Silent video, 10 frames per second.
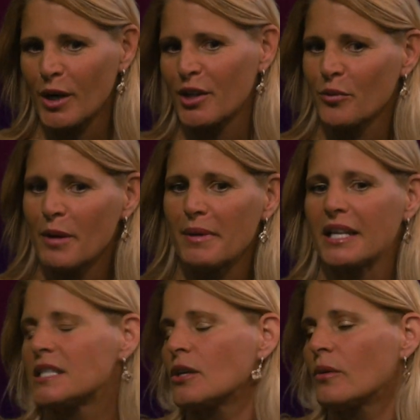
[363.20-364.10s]
where are the
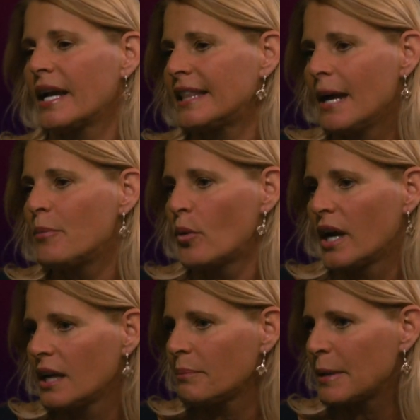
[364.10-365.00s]
women and so at that
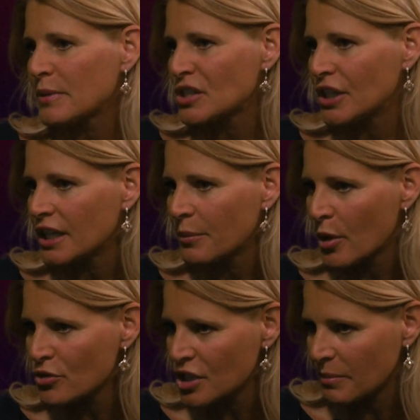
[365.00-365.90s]
point people started
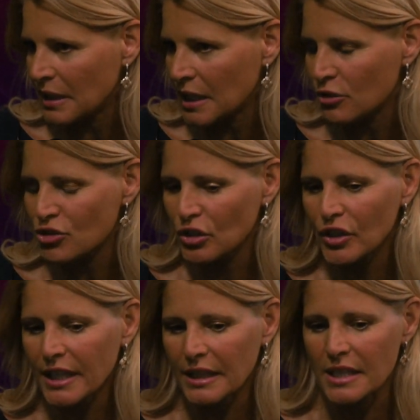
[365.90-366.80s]
approaching me that you should
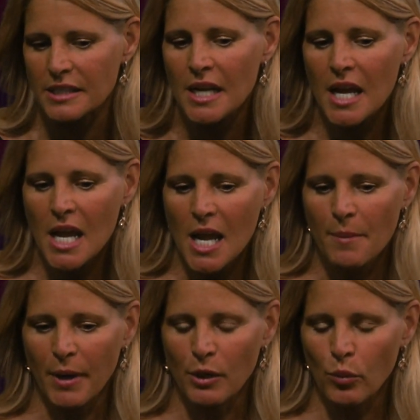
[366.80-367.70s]
look at this
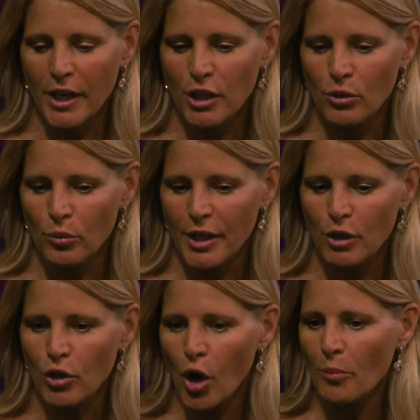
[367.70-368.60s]
but when you when
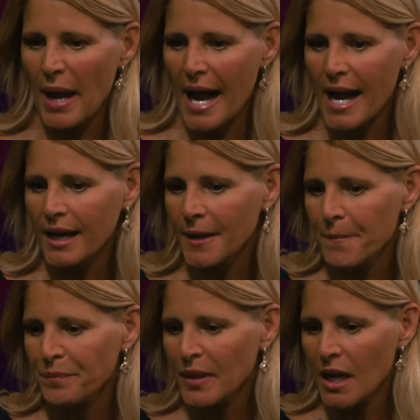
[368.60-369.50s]
you go back
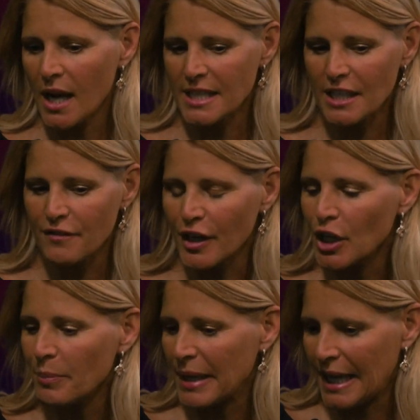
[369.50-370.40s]
uh, to the
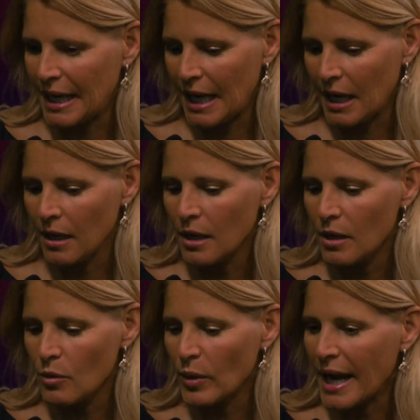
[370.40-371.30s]
very beginning
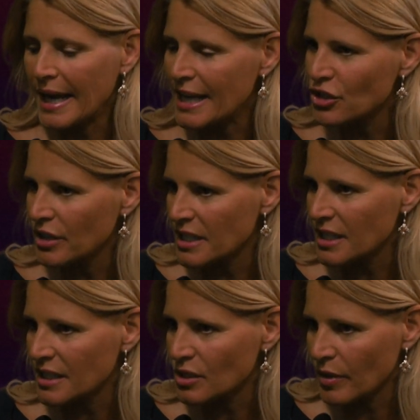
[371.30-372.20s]
when i entered
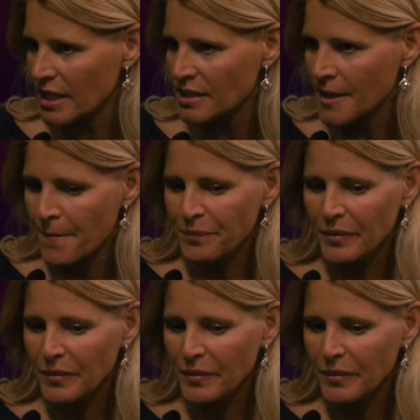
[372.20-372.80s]
into this race